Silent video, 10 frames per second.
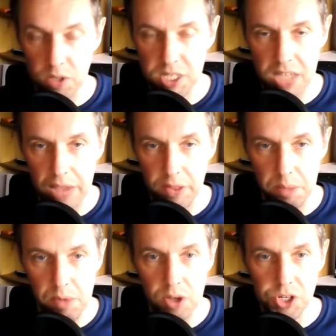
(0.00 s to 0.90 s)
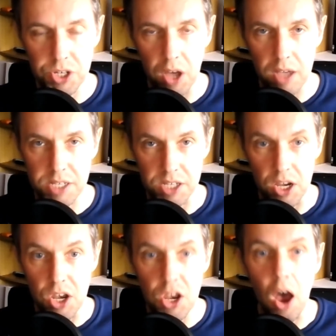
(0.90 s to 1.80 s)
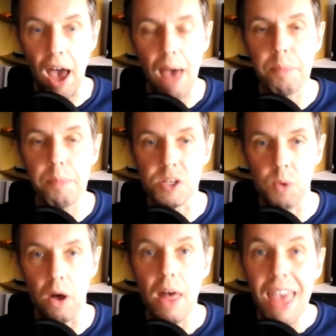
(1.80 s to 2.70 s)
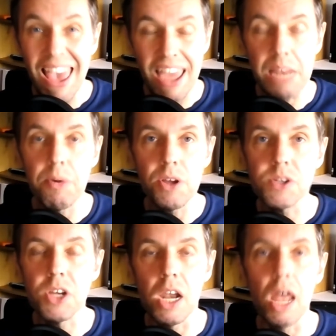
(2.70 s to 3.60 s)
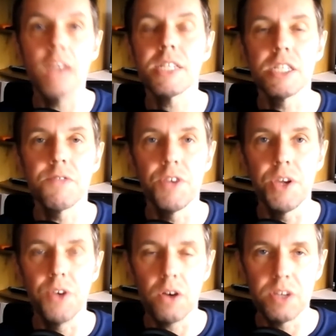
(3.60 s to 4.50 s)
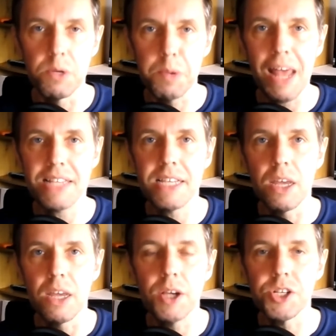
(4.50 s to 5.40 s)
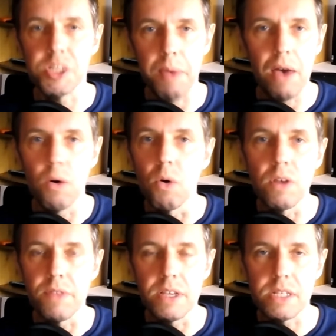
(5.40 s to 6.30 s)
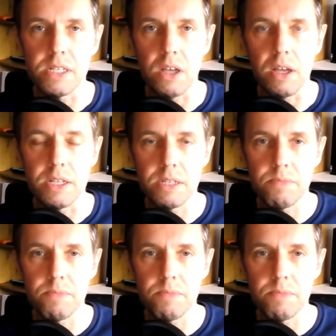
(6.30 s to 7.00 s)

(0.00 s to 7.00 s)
are saying that the merchandisers are not happy as well. Anybody who's got a license for New Doctor Who has been asking questions about all of these designs.